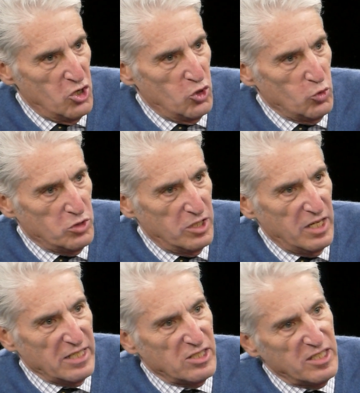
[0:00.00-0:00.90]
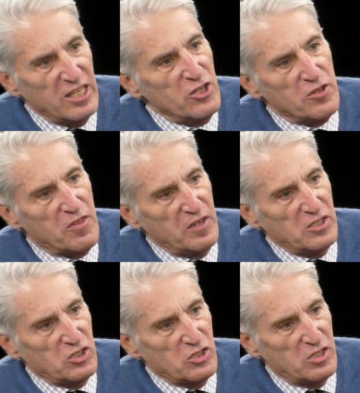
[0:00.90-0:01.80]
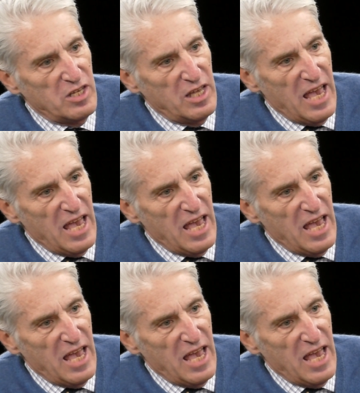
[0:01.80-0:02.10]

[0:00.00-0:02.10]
who did a senior thesis